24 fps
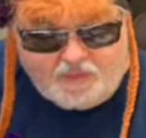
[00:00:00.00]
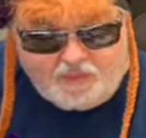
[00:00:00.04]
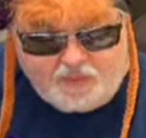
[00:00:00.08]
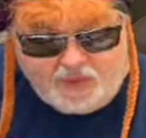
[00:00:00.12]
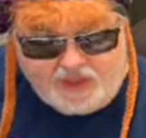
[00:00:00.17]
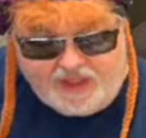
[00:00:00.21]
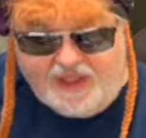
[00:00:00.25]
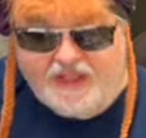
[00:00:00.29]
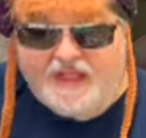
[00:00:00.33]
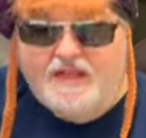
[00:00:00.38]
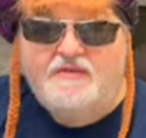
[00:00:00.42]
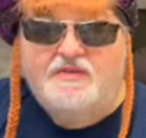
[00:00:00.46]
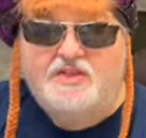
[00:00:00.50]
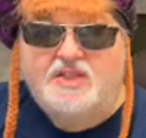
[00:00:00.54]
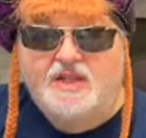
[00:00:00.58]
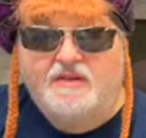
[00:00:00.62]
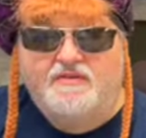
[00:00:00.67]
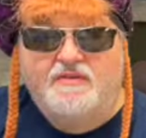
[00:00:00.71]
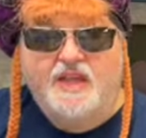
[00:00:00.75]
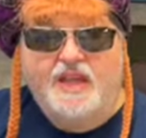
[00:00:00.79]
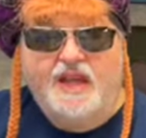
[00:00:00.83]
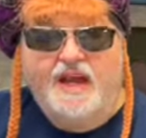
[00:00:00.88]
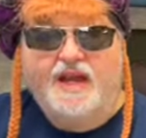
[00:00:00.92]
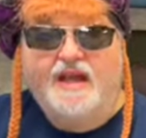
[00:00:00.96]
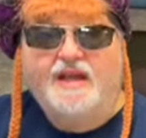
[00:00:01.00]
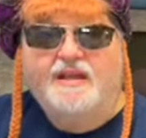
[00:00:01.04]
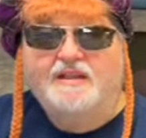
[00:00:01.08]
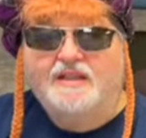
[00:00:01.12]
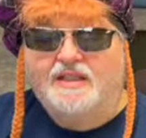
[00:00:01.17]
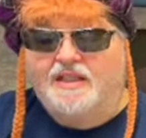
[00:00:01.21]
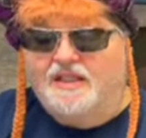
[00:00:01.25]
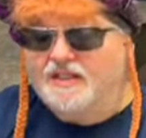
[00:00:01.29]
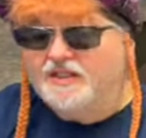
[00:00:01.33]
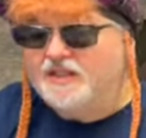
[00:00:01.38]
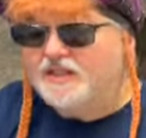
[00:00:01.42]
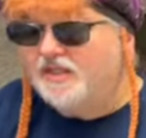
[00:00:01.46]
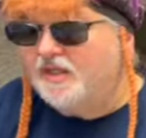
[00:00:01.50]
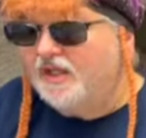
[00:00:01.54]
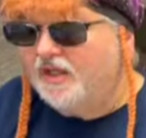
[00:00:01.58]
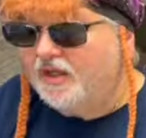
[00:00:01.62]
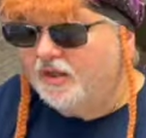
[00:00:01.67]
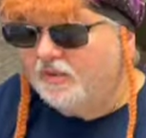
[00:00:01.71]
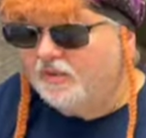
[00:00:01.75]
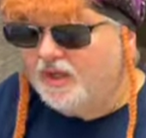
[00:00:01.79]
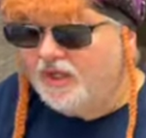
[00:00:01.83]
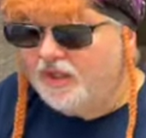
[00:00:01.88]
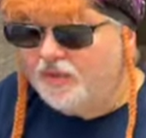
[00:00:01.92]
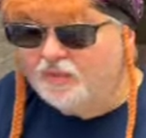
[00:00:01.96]
beliefs of the island, uh,
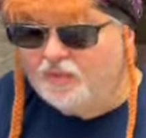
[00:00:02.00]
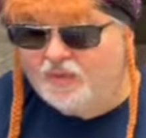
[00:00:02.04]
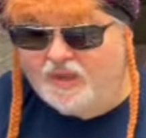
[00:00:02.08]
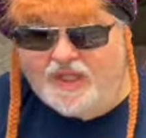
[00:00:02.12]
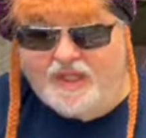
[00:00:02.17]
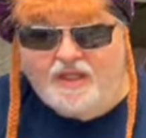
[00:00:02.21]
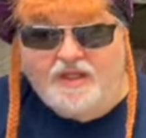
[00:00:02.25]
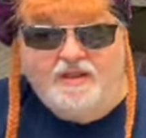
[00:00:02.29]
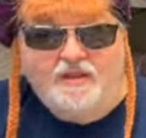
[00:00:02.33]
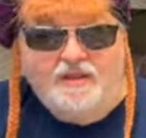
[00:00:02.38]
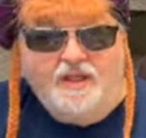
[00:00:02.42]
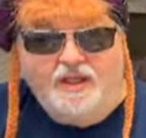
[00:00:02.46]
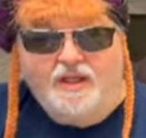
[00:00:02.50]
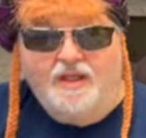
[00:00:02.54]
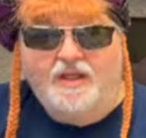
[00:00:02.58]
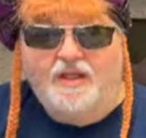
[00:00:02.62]
what we